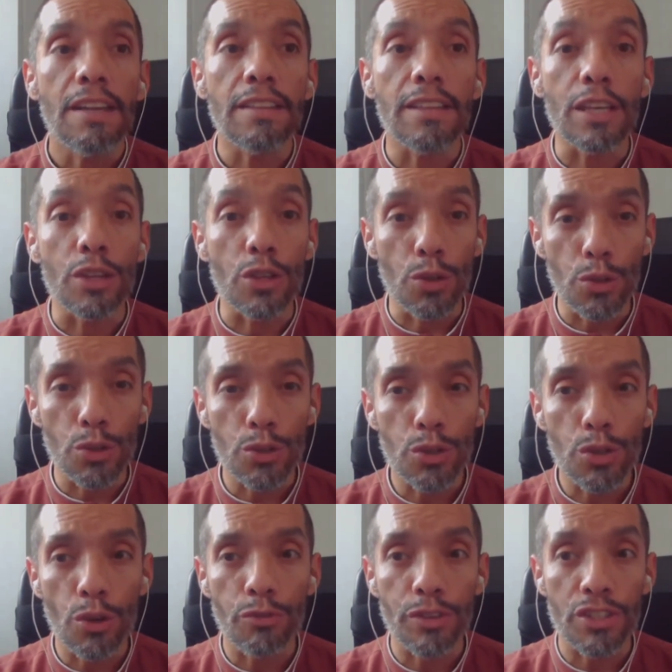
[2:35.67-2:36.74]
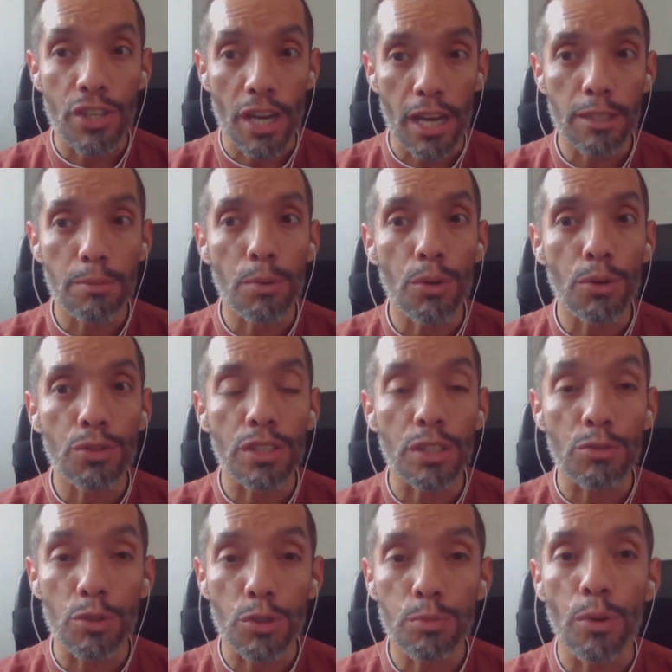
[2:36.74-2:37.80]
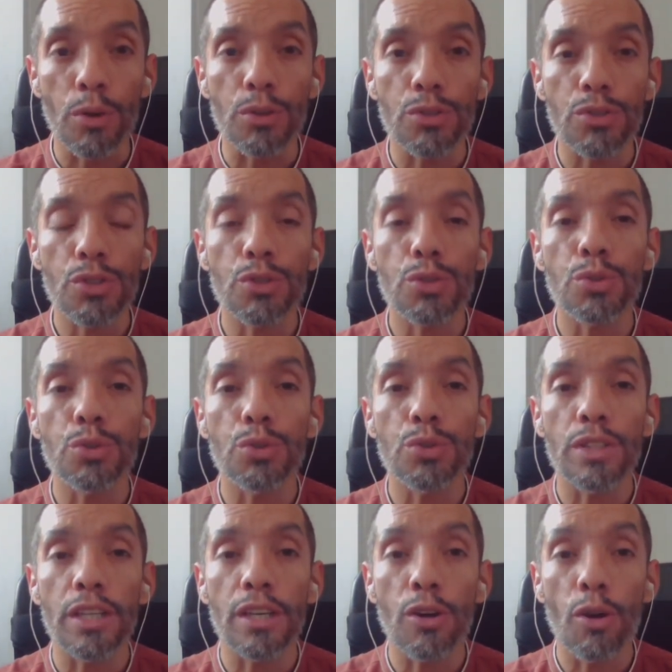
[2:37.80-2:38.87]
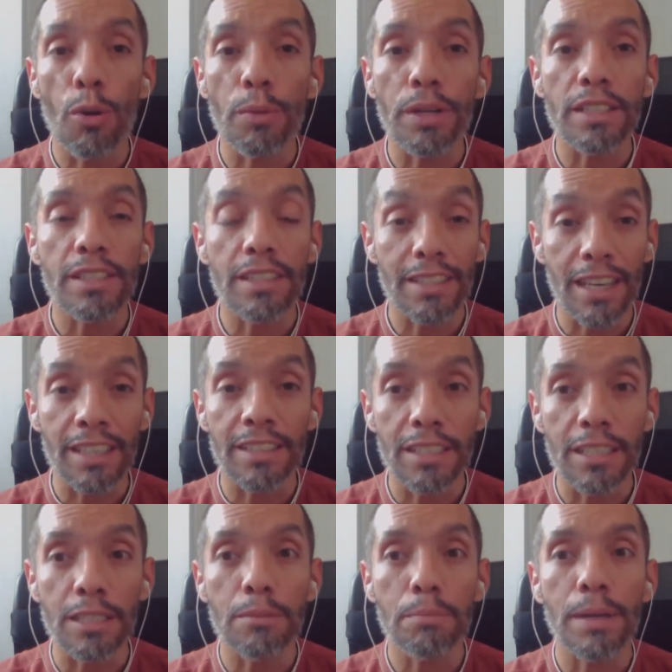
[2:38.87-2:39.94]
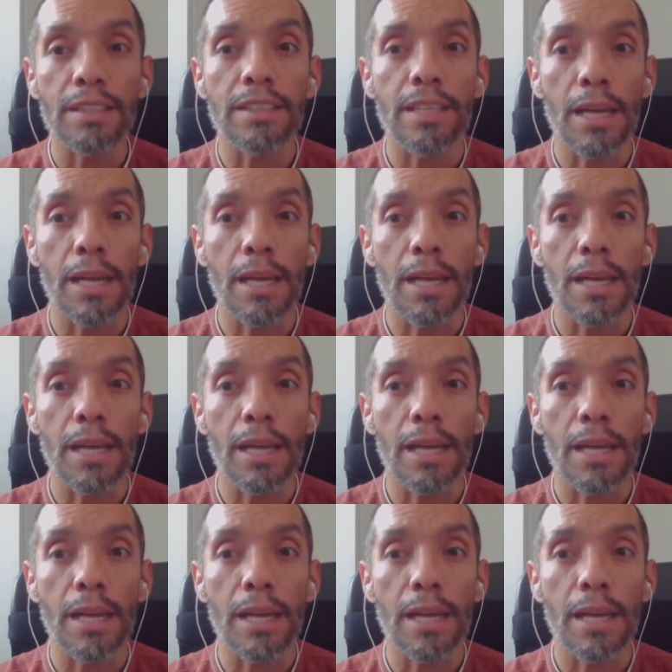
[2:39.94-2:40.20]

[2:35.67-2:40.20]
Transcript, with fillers: the use of a chatbot in response to the COVID-19